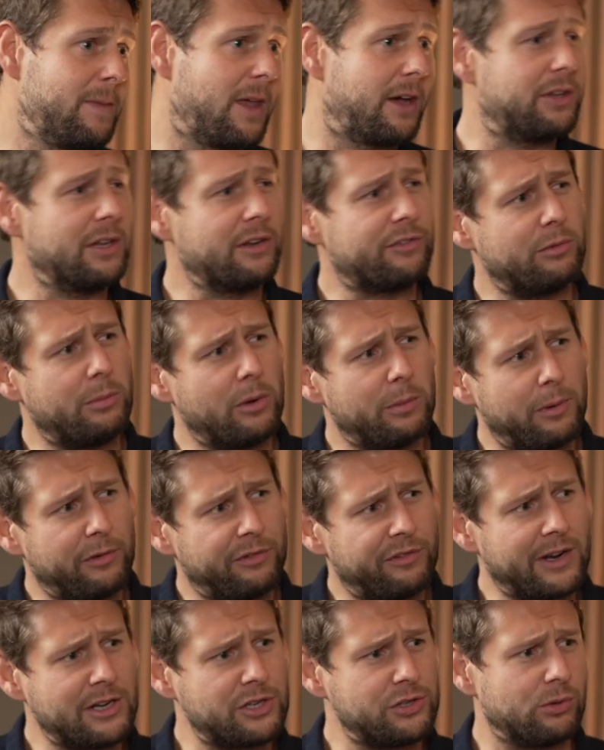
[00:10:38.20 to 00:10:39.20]
I think from a
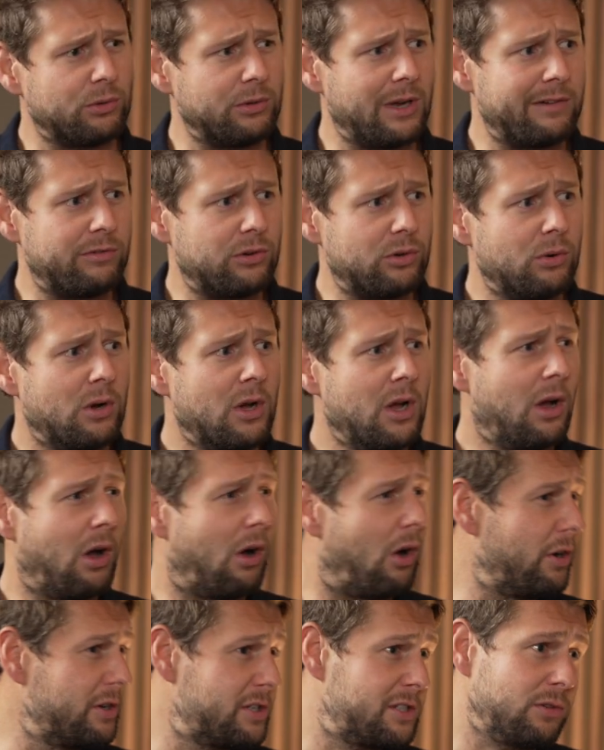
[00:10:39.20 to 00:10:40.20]
professional level,
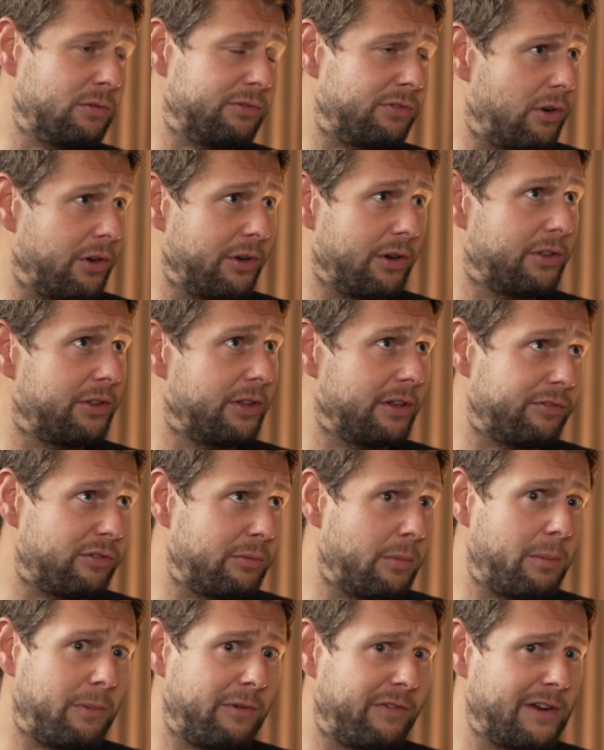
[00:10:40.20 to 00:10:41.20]
I still find
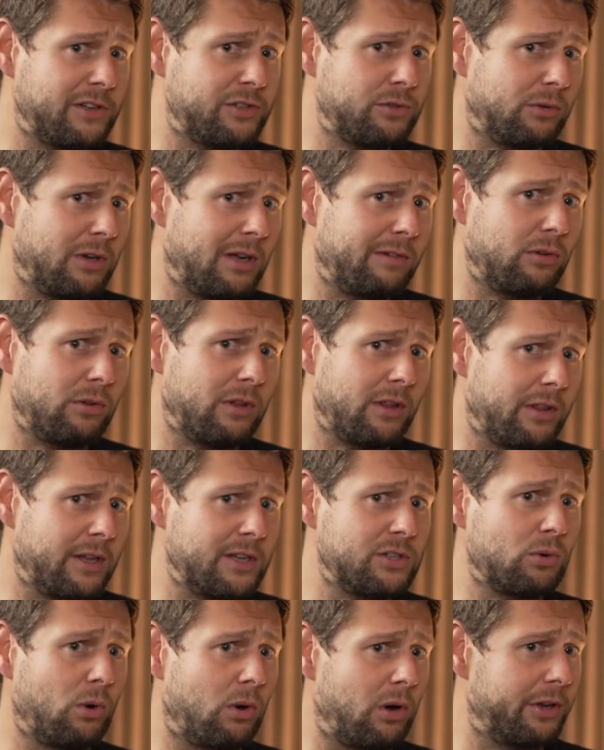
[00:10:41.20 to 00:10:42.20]
that
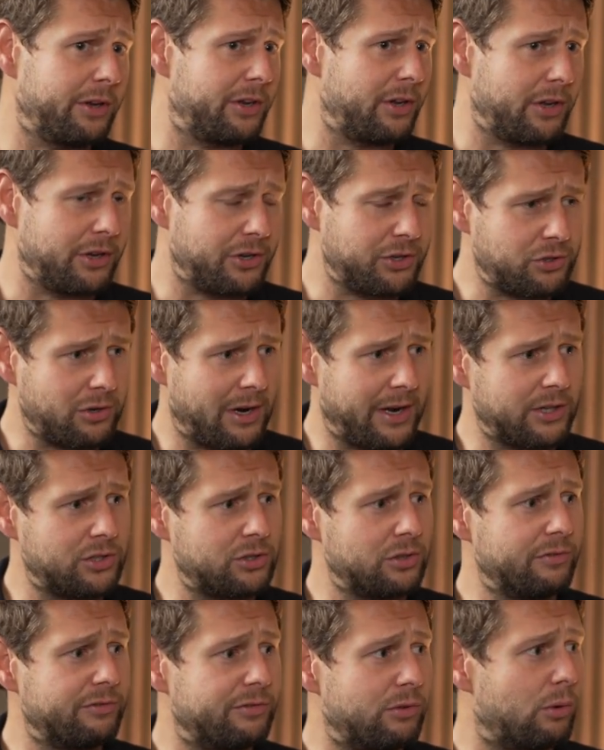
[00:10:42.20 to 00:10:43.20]
there's quite an
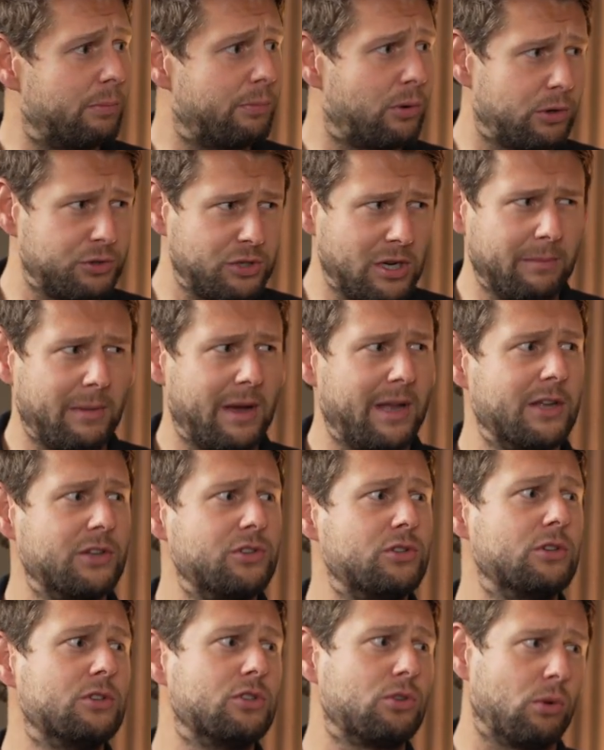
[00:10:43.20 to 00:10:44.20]
attraction for project
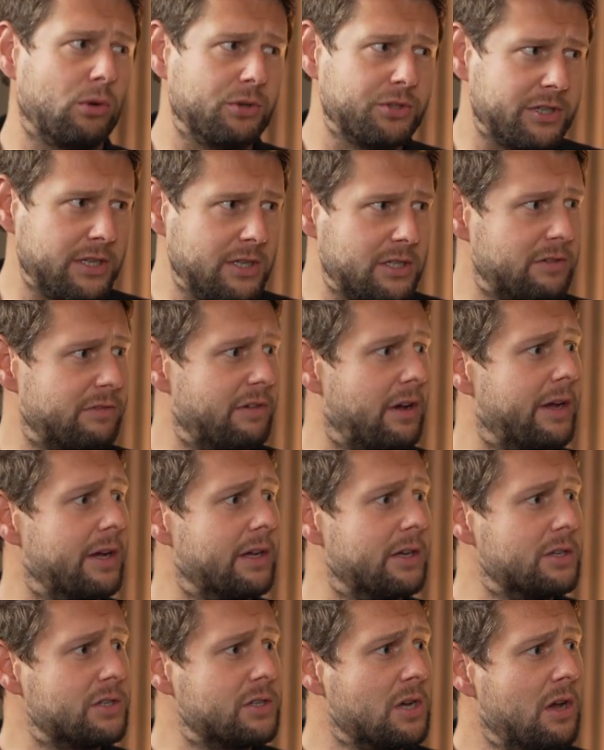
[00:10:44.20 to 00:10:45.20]
managers, quantity
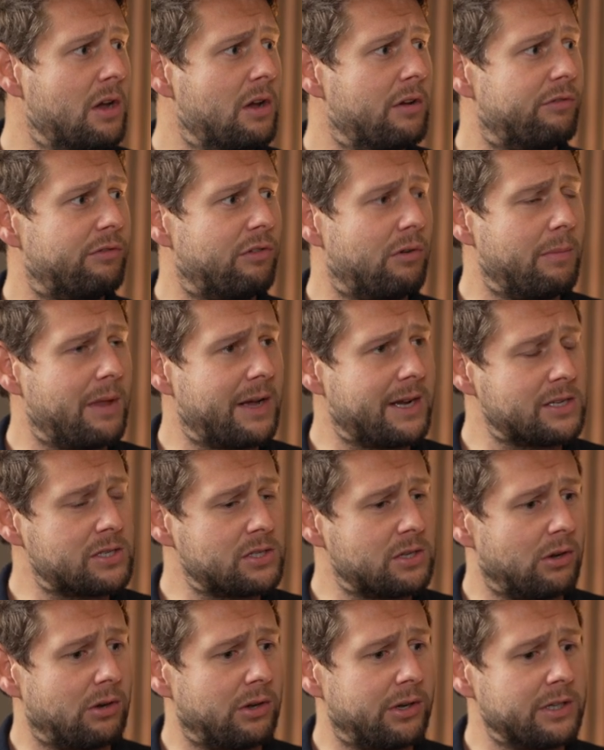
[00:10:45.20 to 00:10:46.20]
surveyors from that
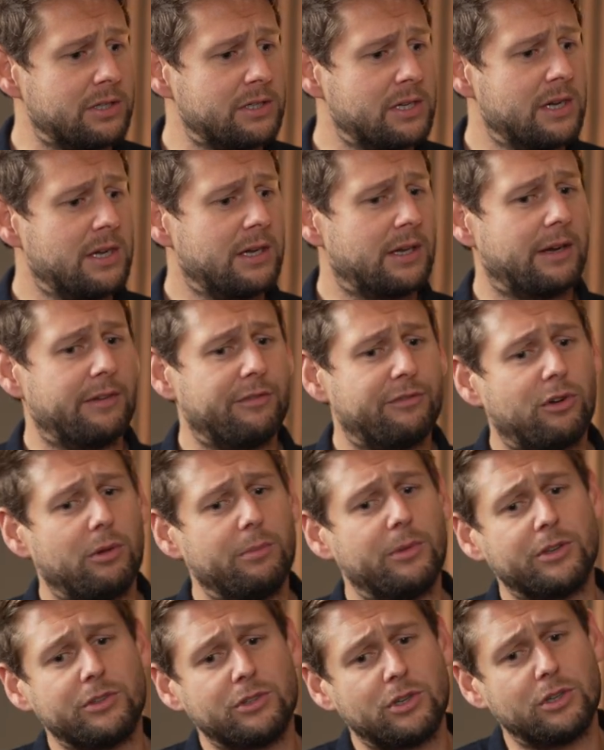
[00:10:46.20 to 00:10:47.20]
side, and from
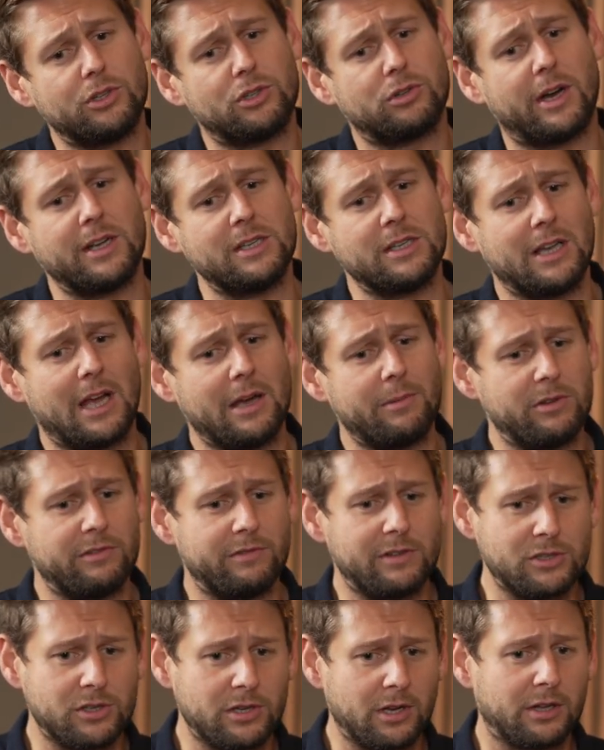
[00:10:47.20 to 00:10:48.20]
the trades and labour
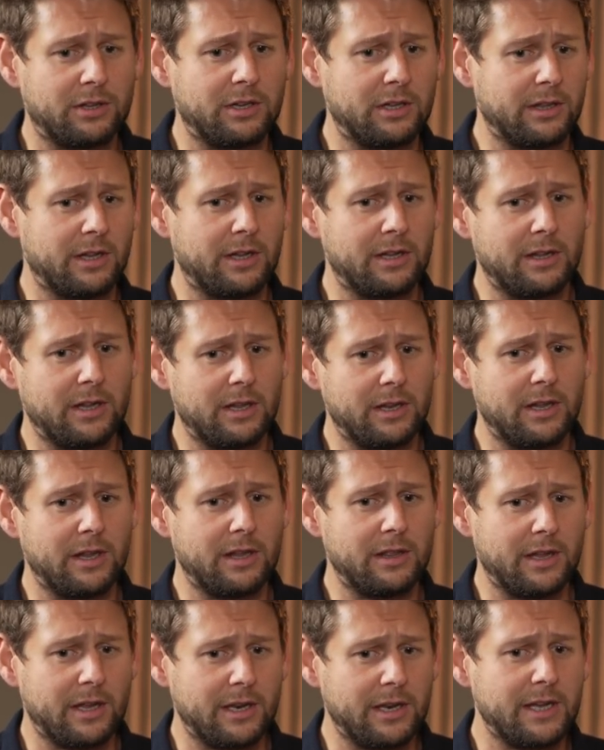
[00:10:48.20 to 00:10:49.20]
division. I think that
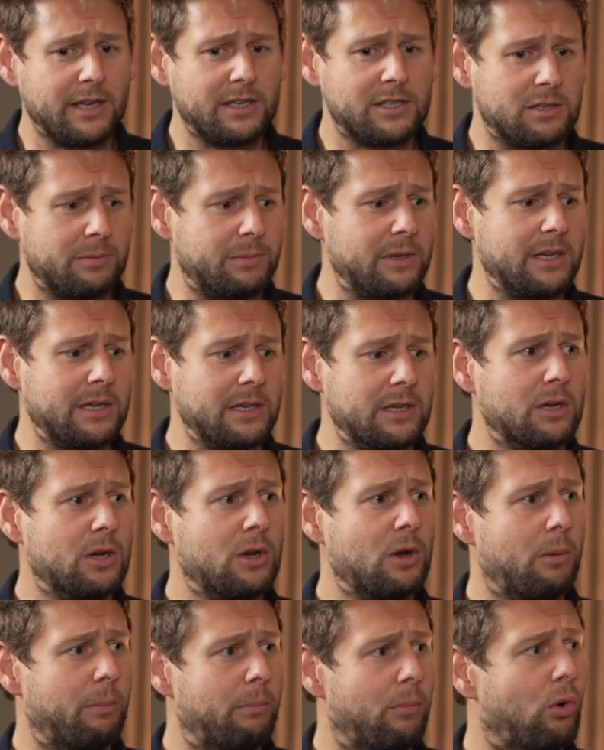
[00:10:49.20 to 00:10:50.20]
there needs to be
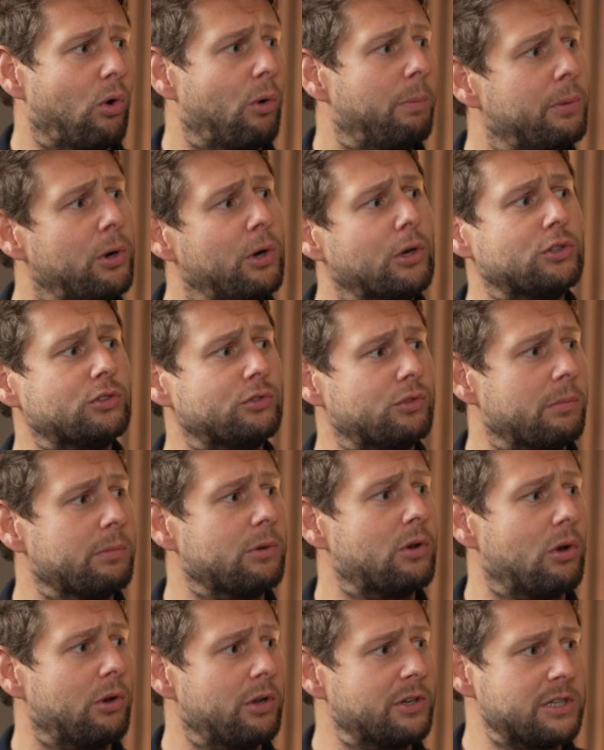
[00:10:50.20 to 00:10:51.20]
more push from
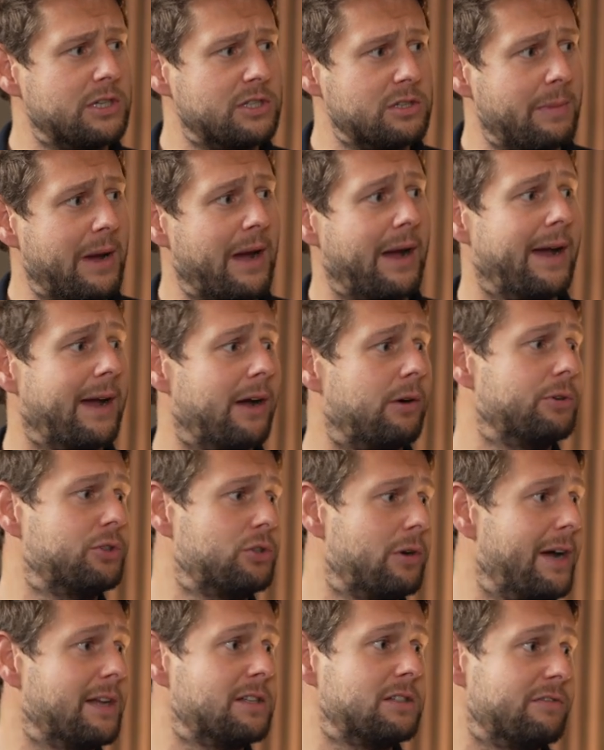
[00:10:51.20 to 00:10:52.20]
colleges about how
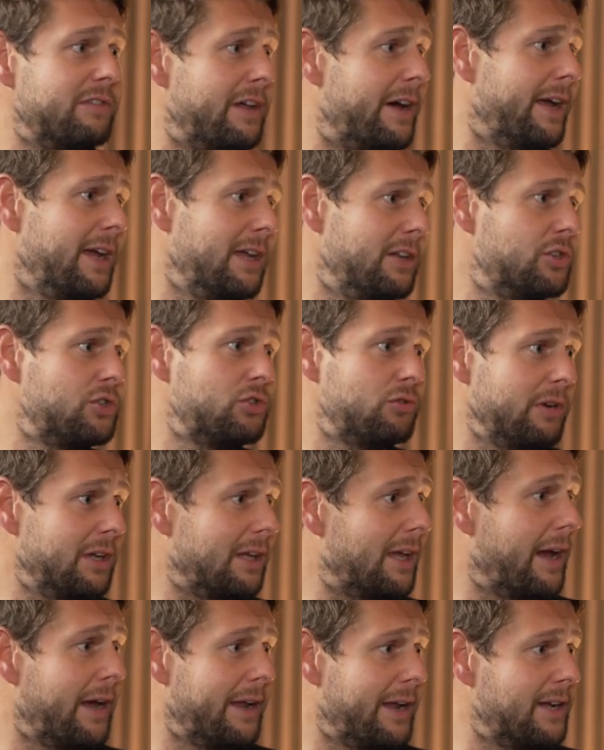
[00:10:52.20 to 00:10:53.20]
attractive that industry
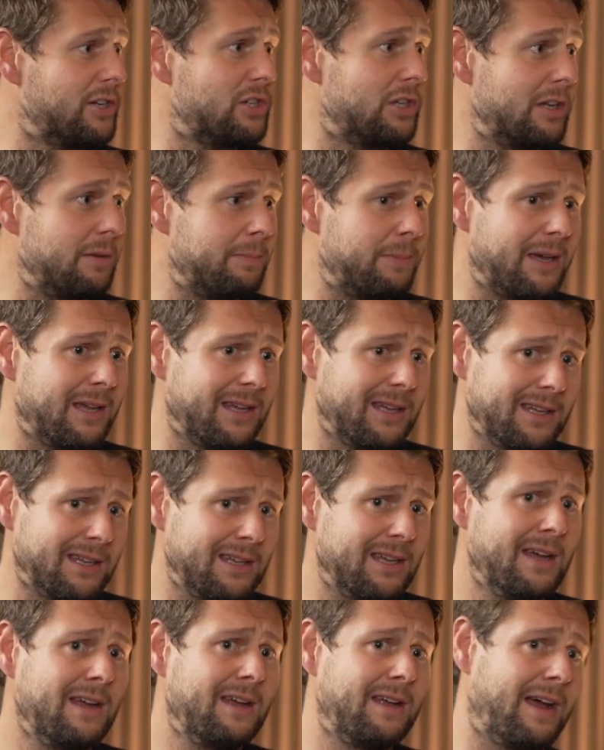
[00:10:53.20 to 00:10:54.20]
can actually
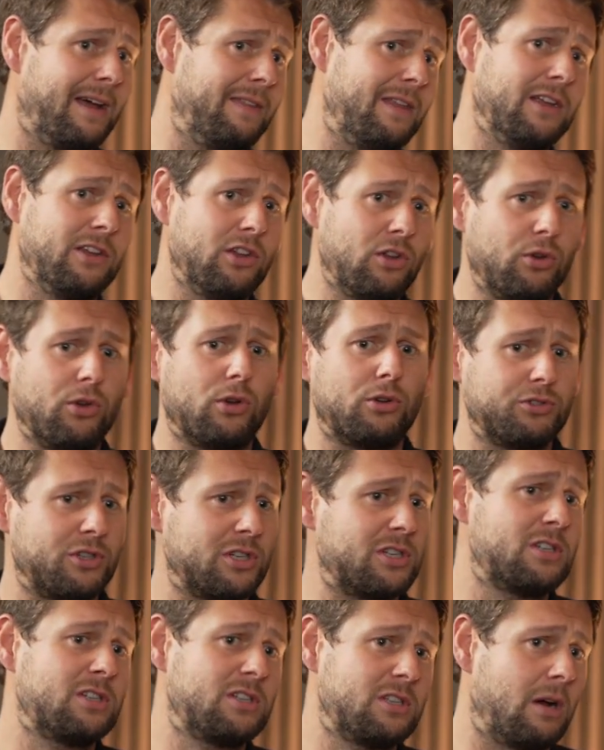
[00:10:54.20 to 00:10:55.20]
be, and then you're not
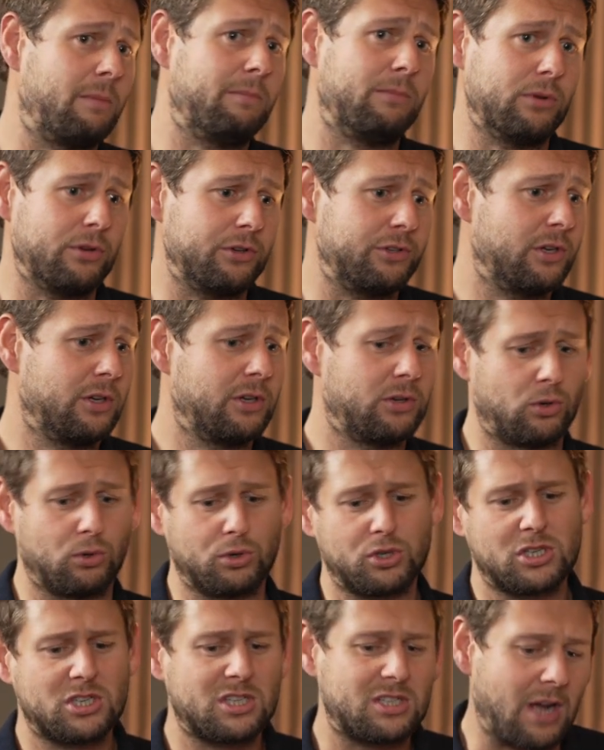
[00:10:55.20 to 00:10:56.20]
just stumbled or
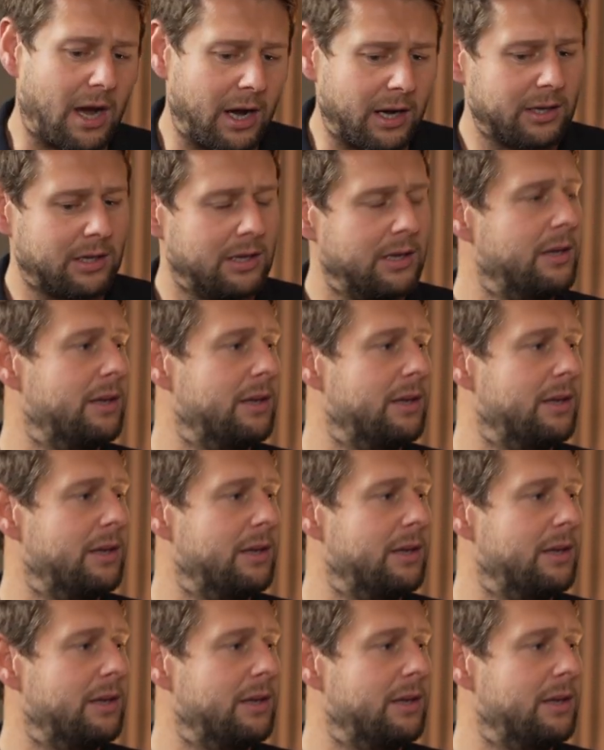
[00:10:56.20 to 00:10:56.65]
stuck